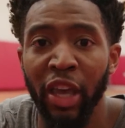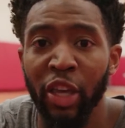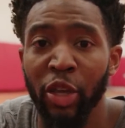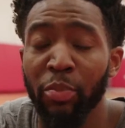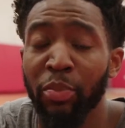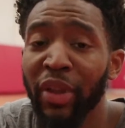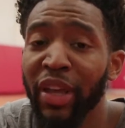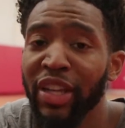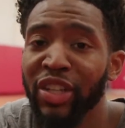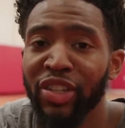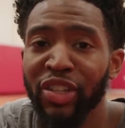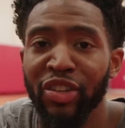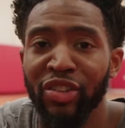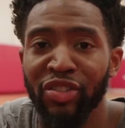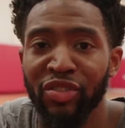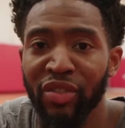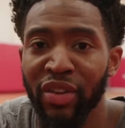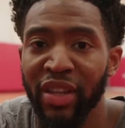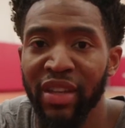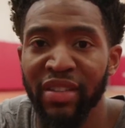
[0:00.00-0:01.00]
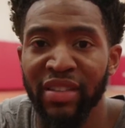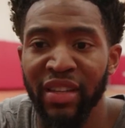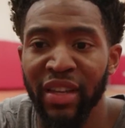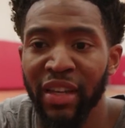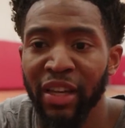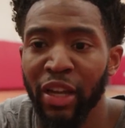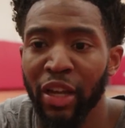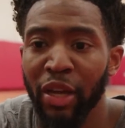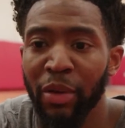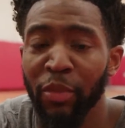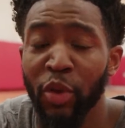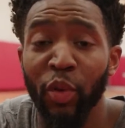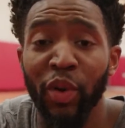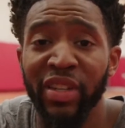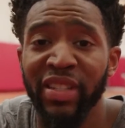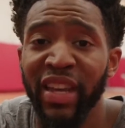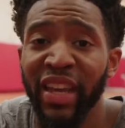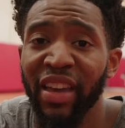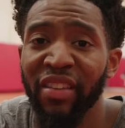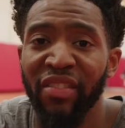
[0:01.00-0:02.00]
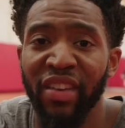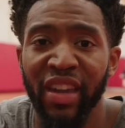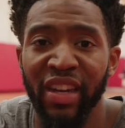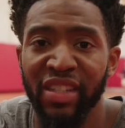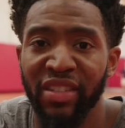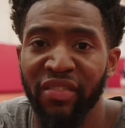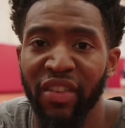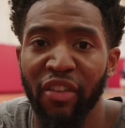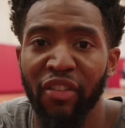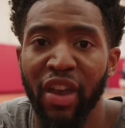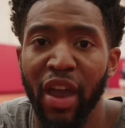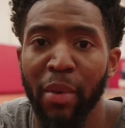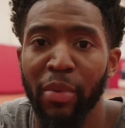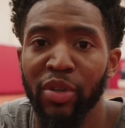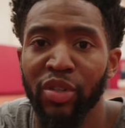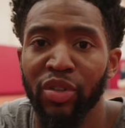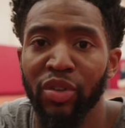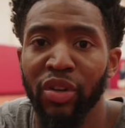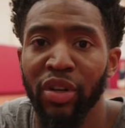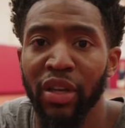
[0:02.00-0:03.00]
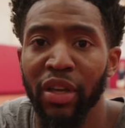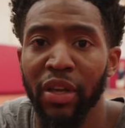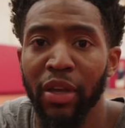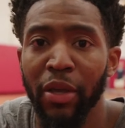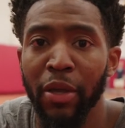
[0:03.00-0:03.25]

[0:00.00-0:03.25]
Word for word: You're playing to your strengths, and um, you want to take advantage of every opportunity.